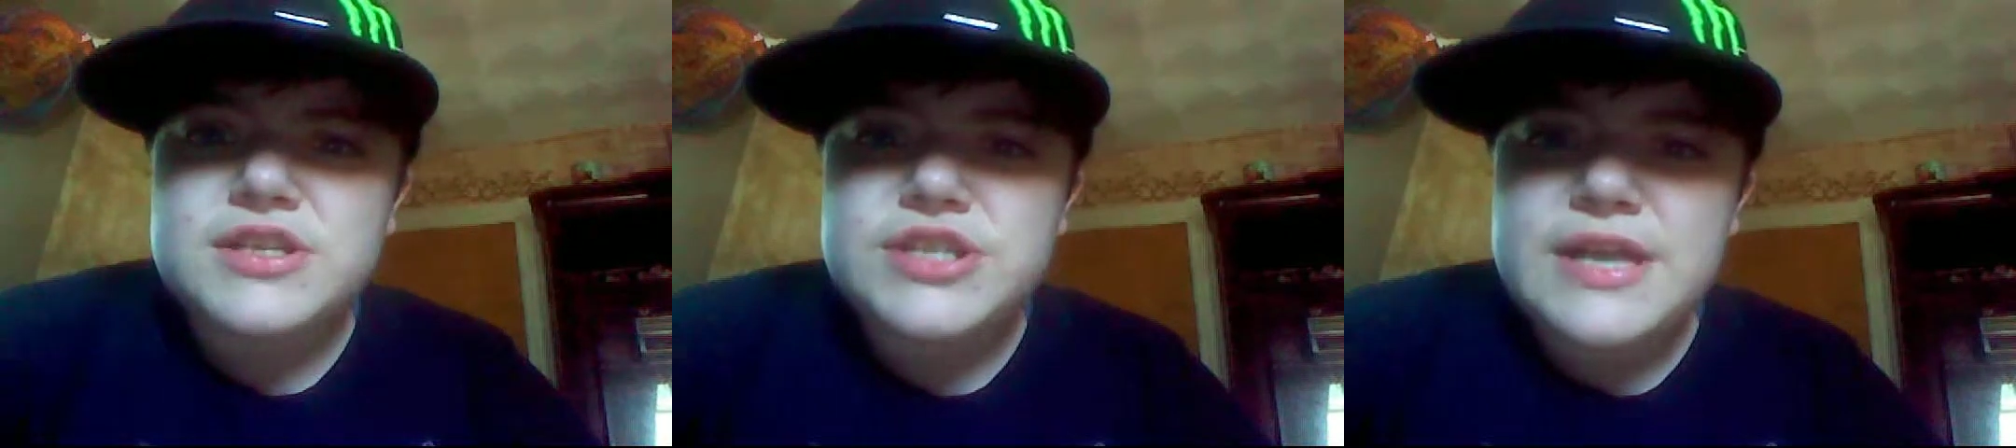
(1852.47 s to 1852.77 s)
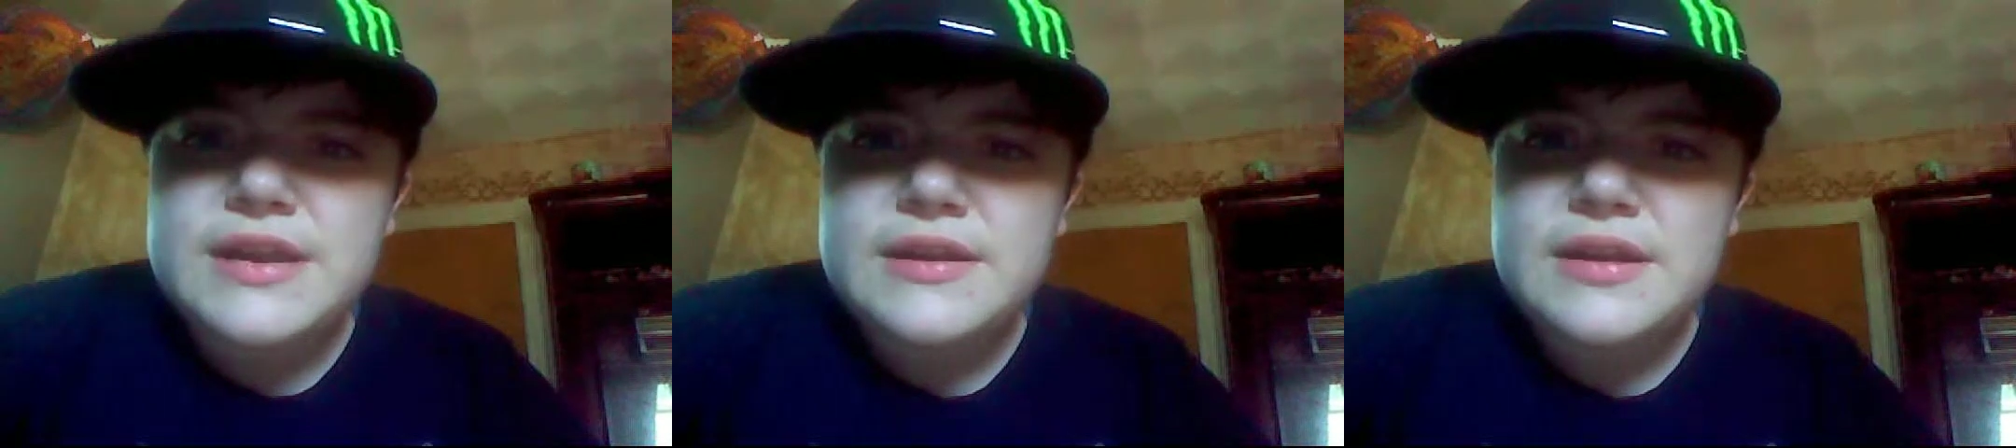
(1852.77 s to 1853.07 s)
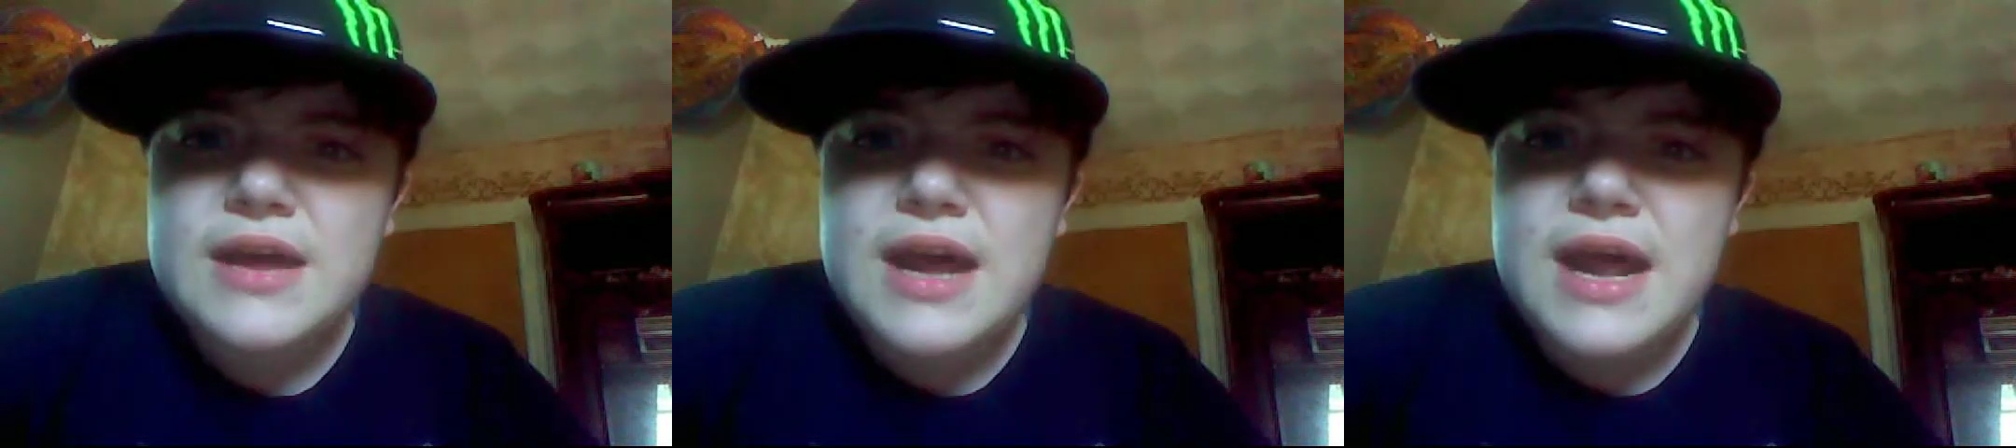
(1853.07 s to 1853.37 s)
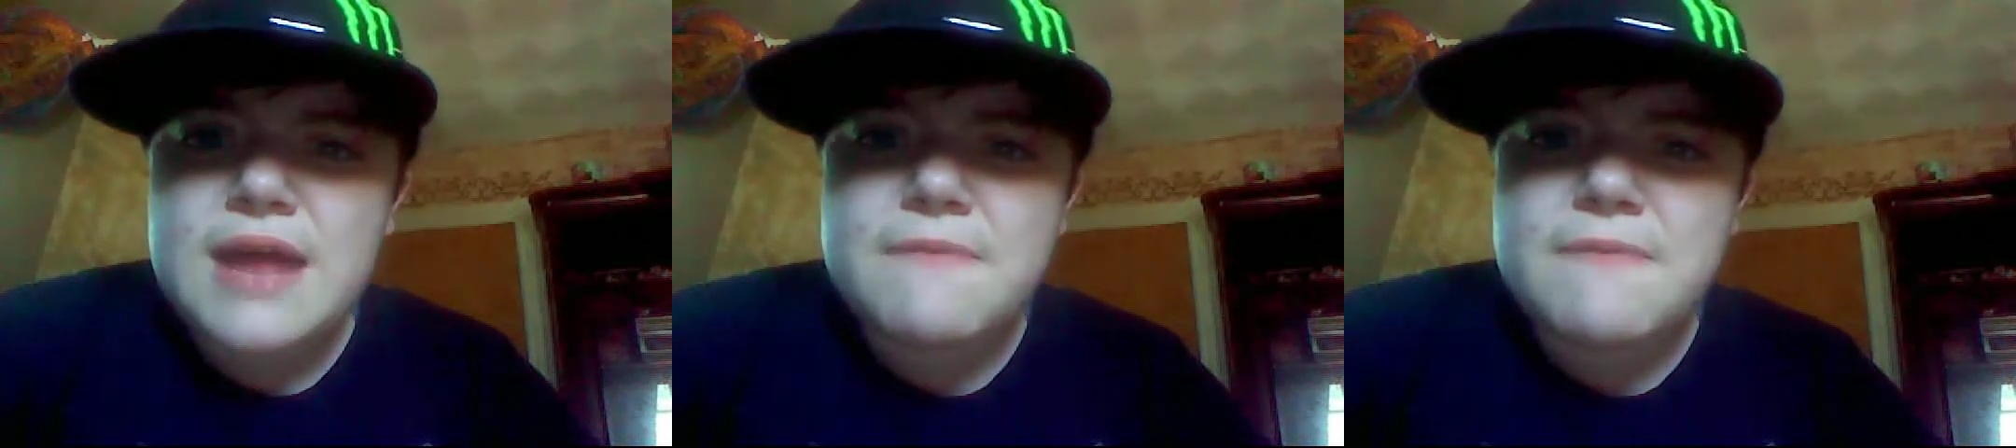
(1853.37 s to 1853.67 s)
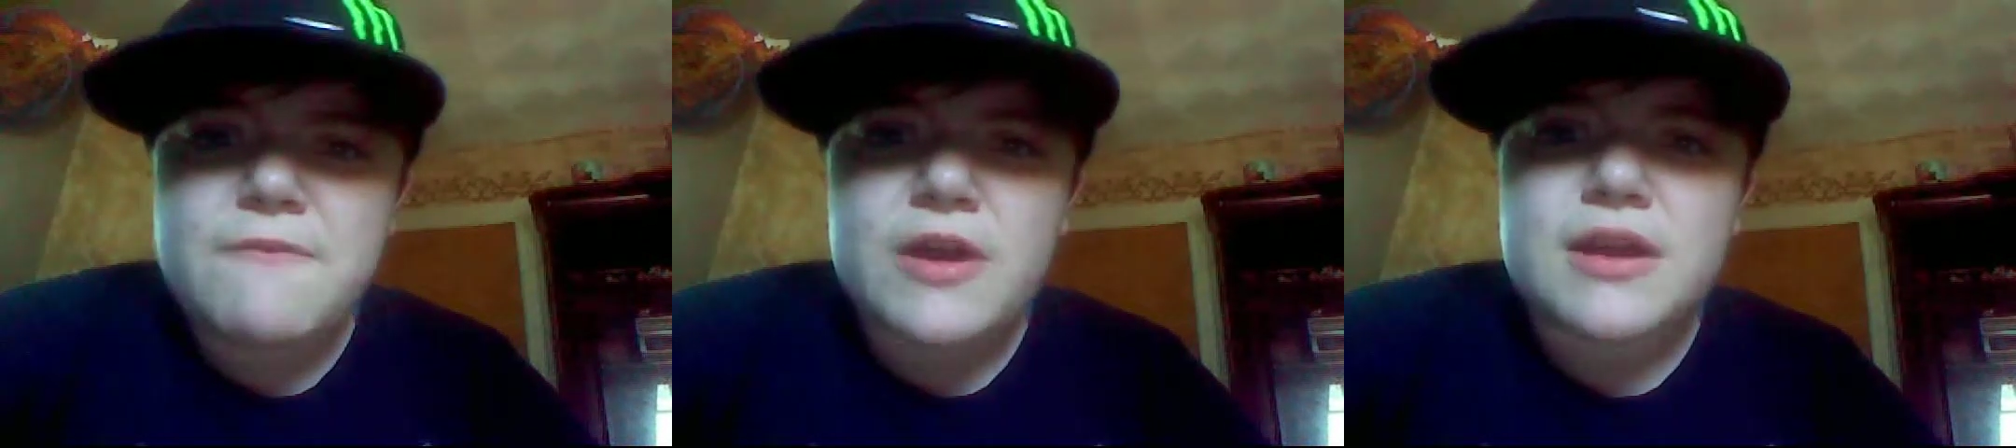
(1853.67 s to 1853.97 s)
shit, I
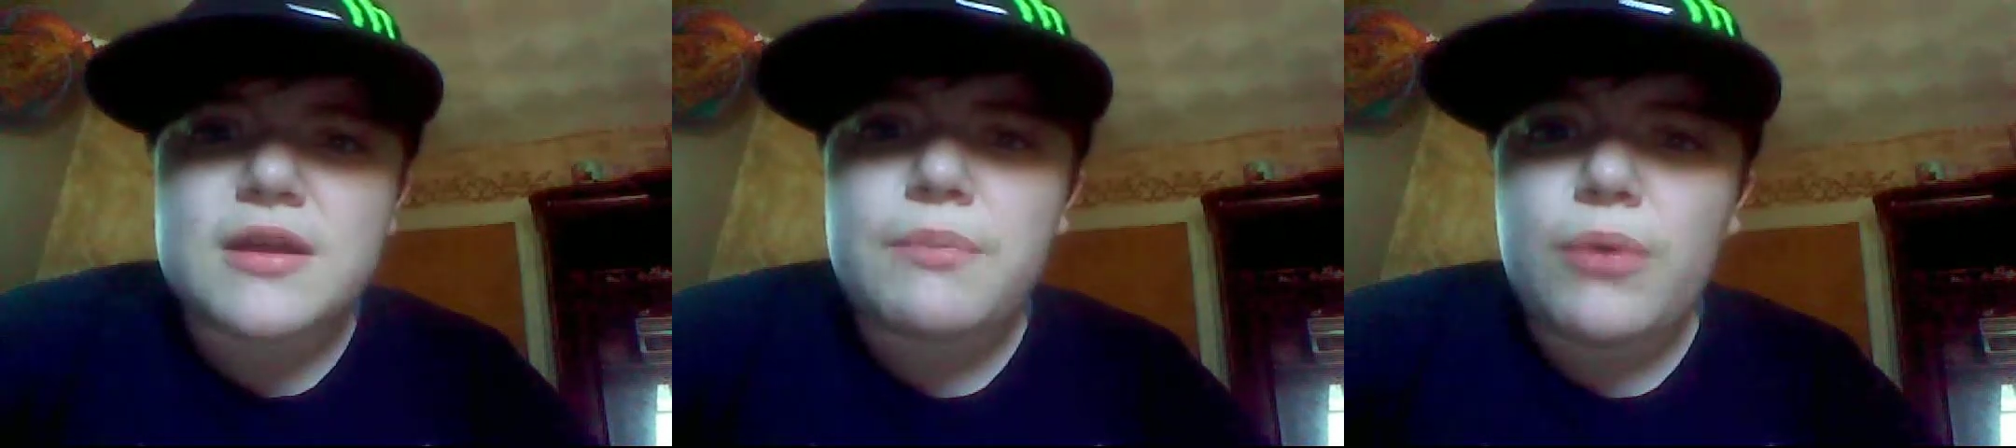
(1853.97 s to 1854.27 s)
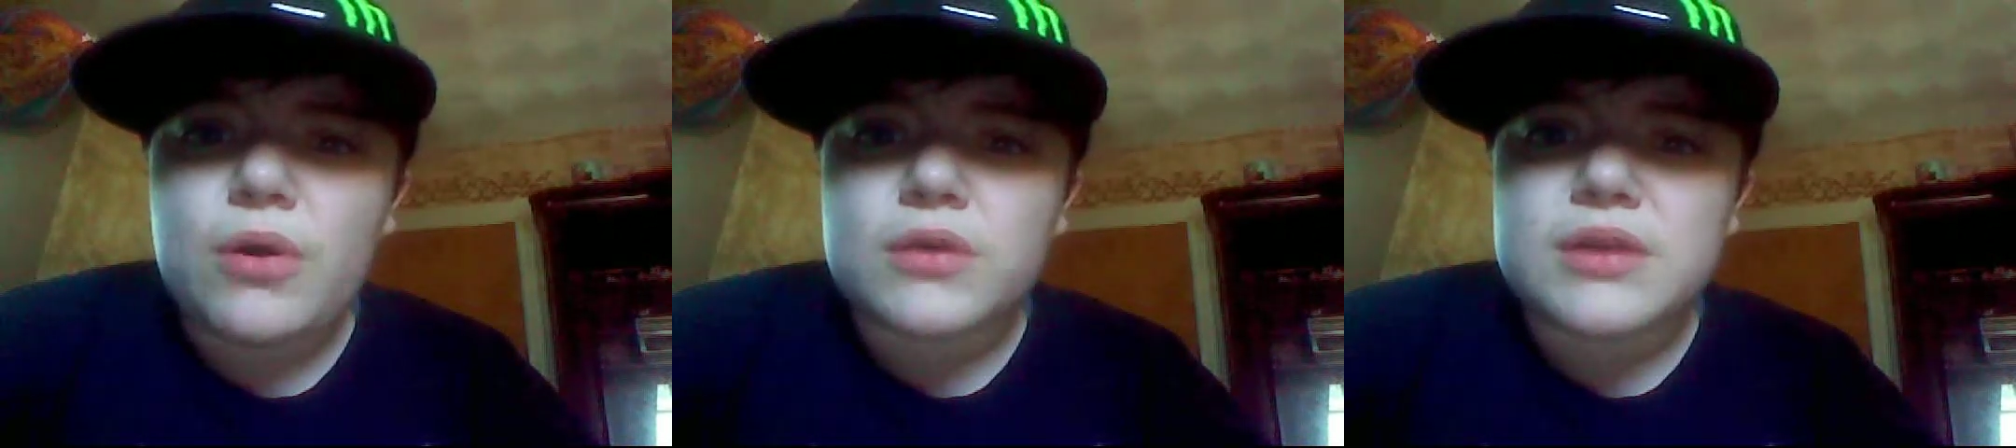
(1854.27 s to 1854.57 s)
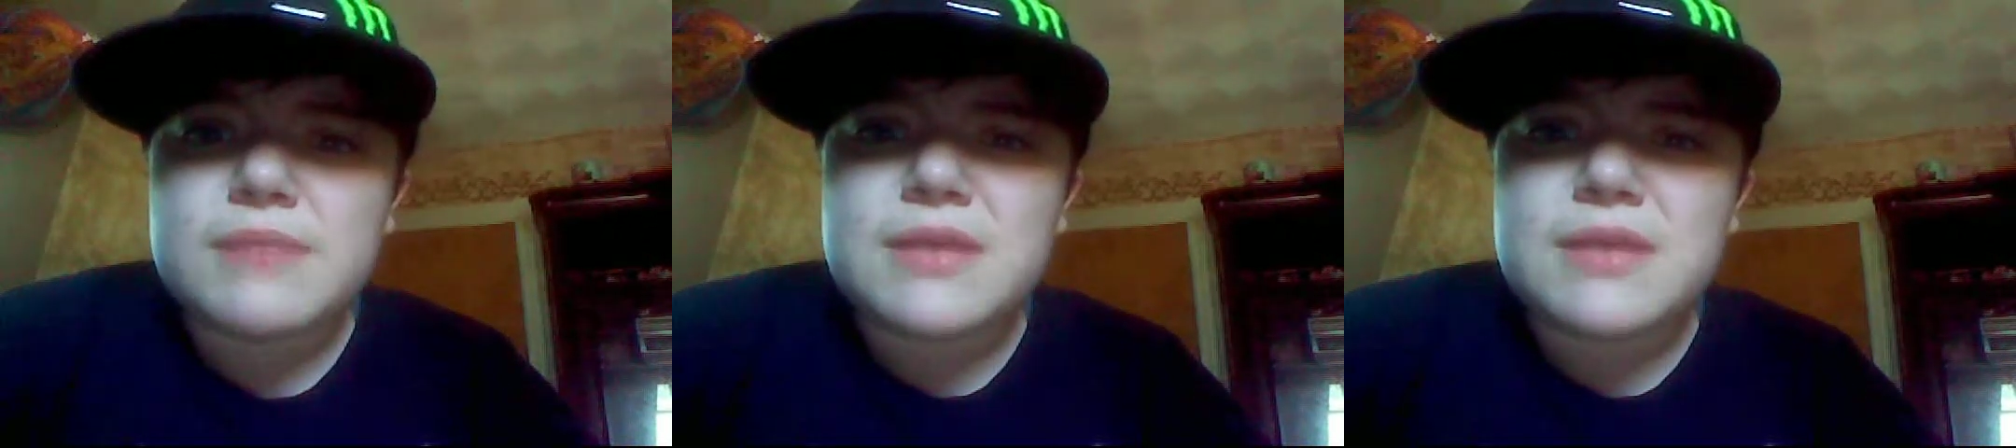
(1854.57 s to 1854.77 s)
am fucking appalled.